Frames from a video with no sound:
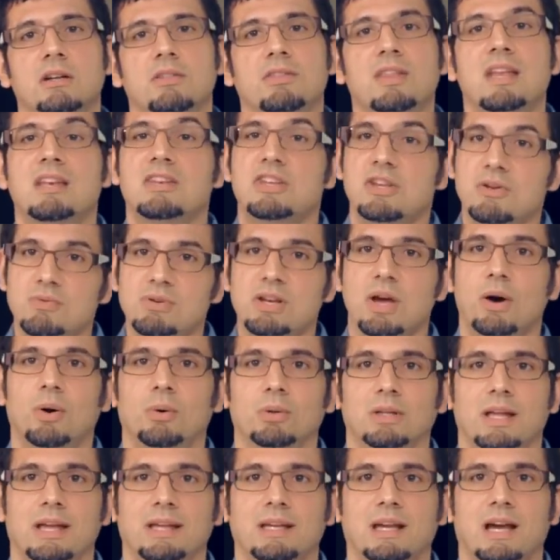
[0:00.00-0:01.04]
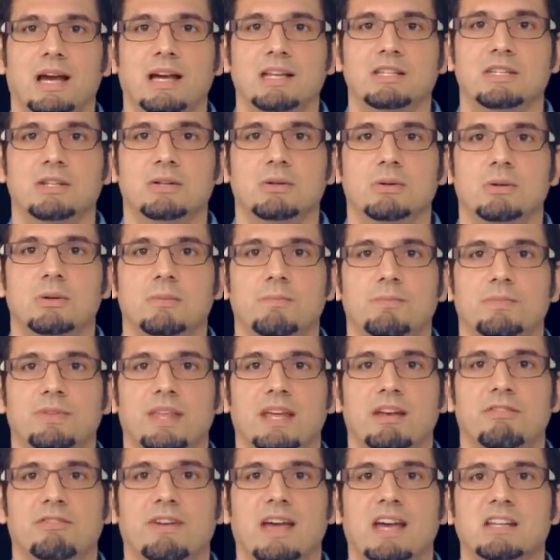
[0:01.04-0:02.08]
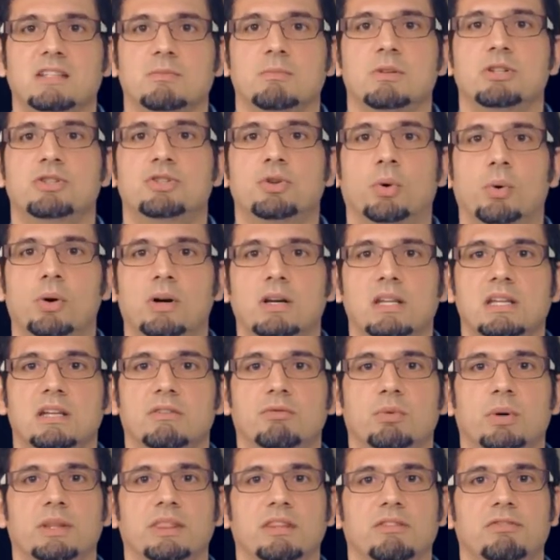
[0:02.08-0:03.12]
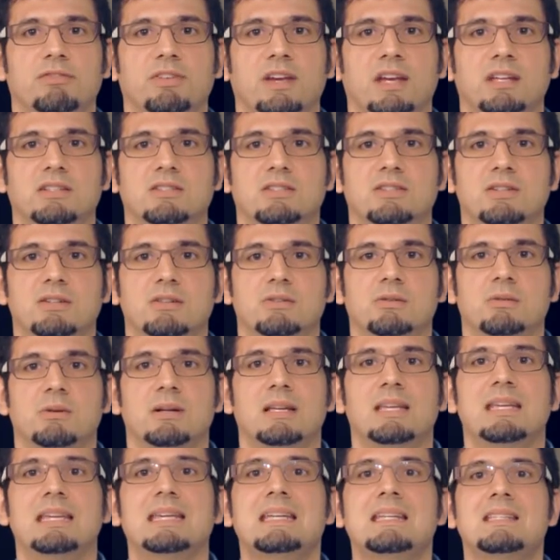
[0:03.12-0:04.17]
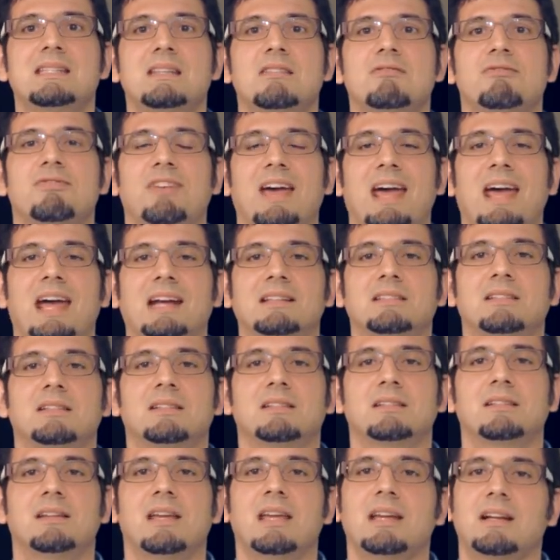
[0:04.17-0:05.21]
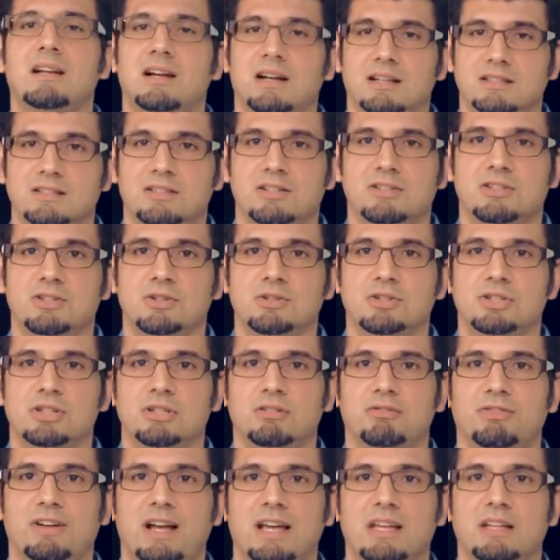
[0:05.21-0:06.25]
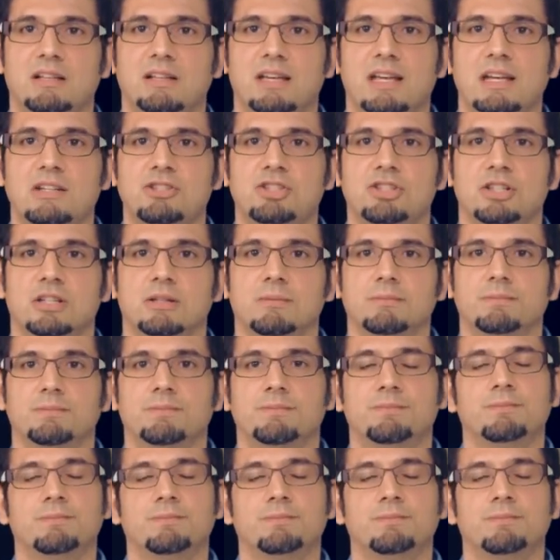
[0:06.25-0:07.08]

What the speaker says: then you know, like I do, that a vast majority of what the feds do is, in fact, a constitutional violation.